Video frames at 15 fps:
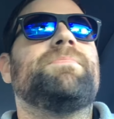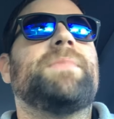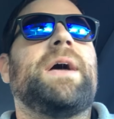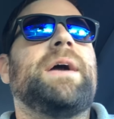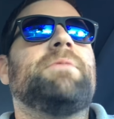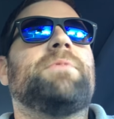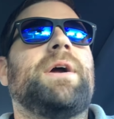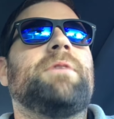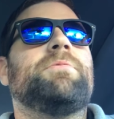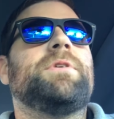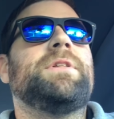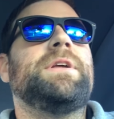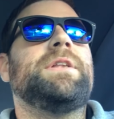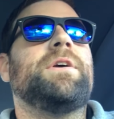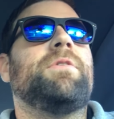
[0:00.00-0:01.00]
I, I
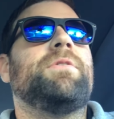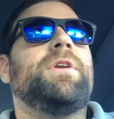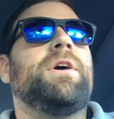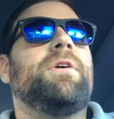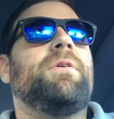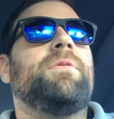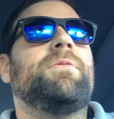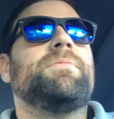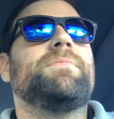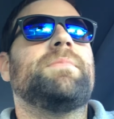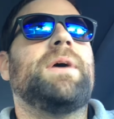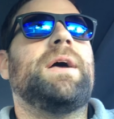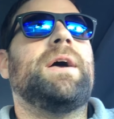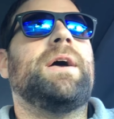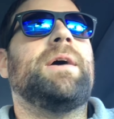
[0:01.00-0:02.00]
really don't know.
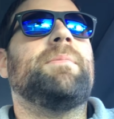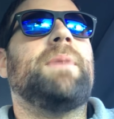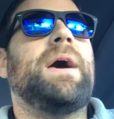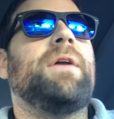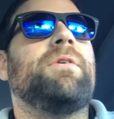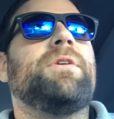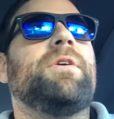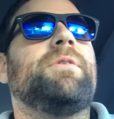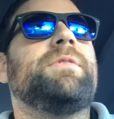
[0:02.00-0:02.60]
Um, I don't know.